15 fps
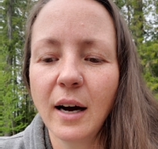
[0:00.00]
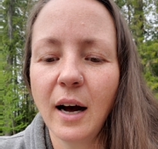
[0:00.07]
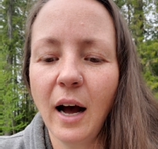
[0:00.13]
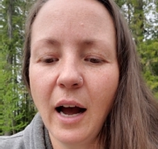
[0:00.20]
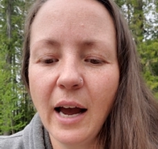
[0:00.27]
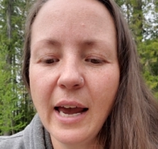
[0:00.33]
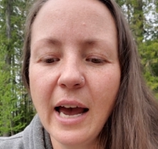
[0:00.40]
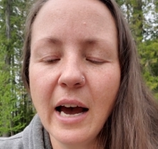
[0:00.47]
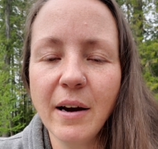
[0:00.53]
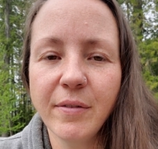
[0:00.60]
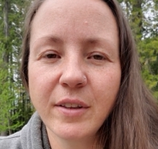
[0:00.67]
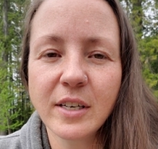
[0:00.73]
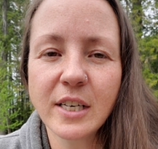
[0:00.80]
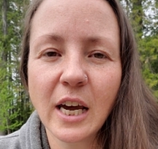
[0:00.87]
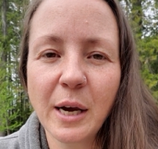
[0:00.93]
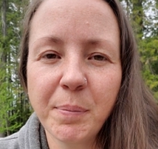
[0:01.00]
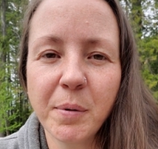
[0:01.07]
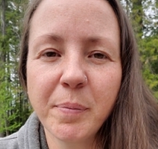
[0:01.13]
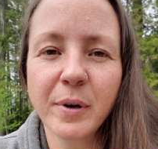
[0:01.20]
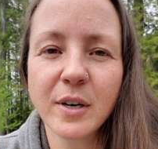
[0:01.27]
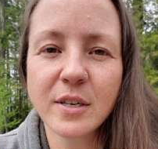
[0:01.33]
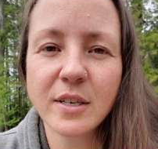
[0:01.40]
I have the type
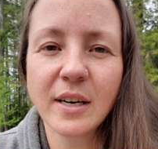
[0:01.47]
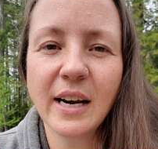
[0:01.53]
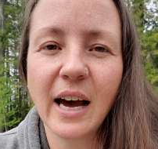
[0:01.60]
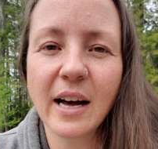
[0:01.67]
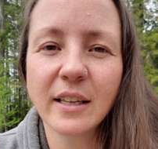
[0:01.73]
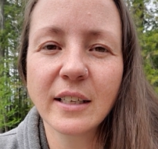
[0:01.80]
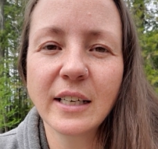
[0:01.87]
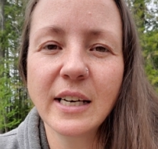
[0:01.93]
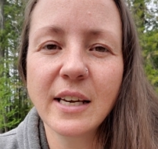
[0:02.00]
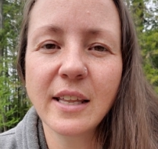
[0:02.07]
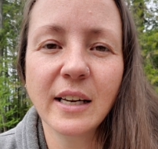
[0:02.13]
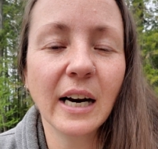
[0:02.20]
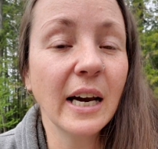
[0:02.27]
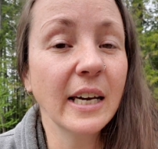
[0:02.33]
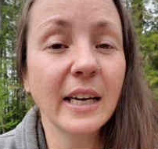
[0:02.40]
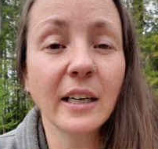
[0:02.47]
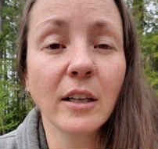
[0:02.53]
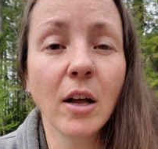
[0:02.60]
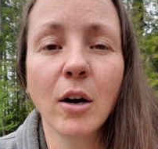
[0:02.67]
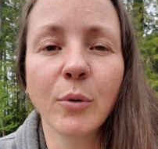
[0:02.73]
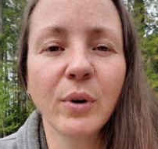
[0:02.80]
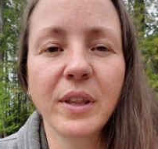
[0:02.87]
of personality that I get
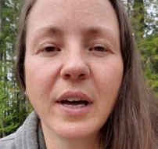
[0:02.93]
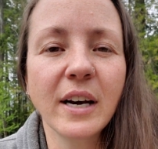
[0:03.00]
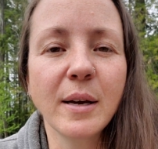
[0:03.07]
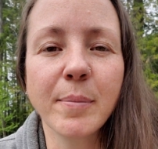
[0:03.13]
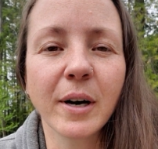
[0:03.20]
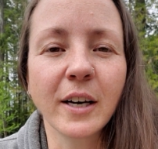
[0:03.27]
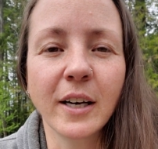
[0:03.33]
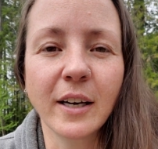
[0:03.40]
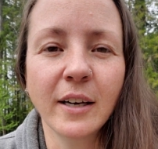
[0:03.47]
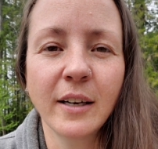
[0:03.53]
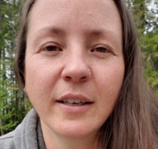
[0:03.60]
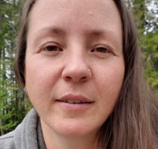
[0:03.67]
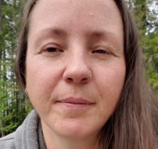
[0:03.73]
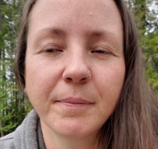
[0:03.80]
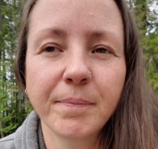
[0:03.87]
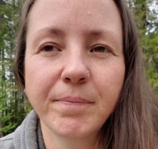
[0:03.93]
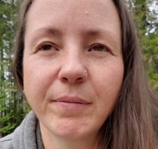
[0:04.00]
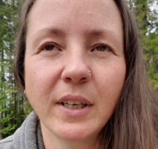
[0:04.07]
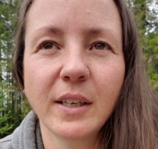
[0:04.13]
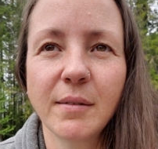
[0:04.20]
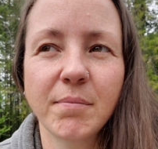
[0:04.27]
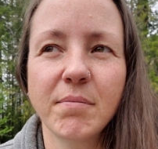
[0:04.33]
along with anybody.
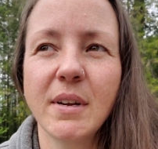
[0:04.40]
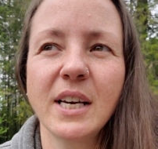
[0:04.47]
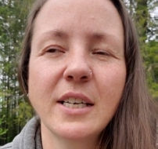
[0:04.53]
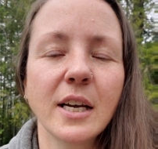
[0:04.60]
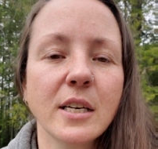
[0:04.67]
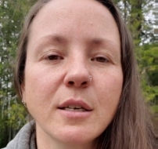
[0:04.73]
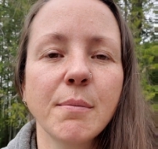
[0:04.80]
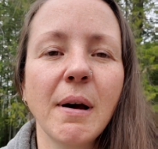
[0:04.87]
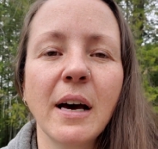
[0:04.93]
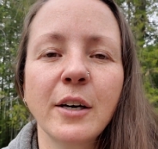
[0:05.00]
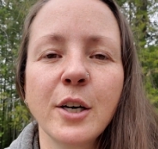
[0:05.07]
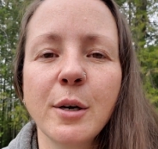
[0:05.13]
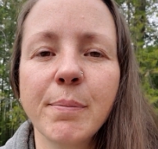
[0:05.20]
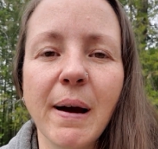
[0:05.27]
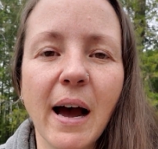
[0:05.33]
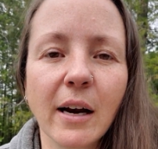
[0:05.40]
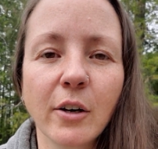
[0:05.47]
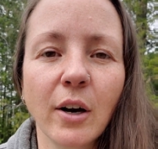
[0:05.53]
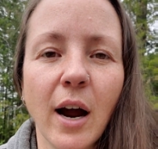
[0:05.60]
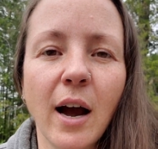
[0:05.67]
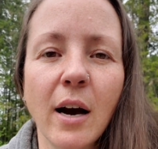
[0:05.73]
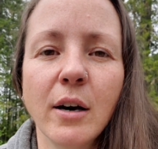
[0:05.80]
It, it doesn't matter your
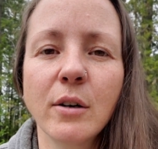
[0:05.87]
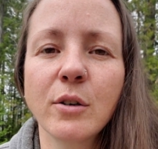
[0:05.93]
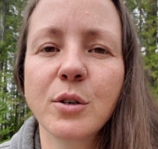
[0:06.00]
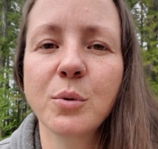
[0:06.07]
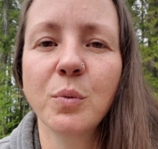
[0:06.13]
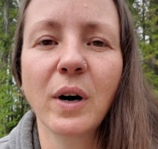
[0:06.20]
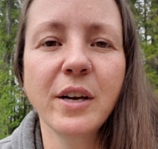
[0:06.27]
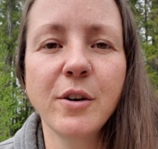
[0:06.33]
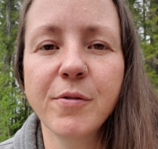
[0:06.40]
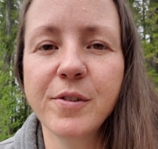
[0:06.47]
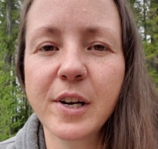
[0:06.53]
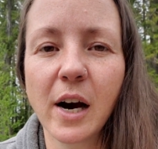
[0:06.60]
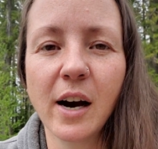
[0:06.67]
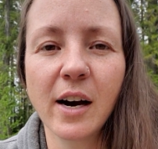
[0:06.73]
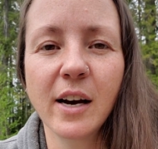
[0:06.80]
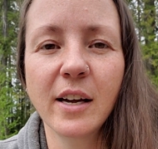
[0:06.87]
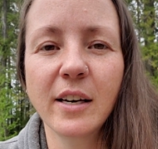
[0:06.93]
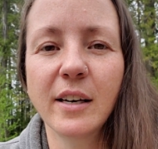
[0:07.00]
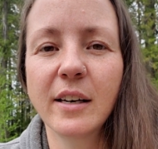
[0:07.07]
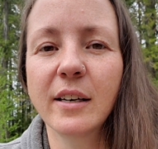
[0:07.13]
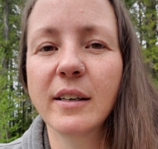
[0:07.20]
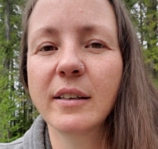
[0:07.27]
background, what you've
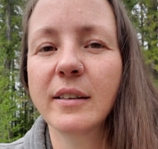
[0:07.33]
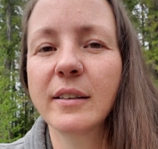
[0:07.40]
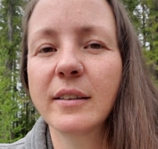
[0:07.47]
done.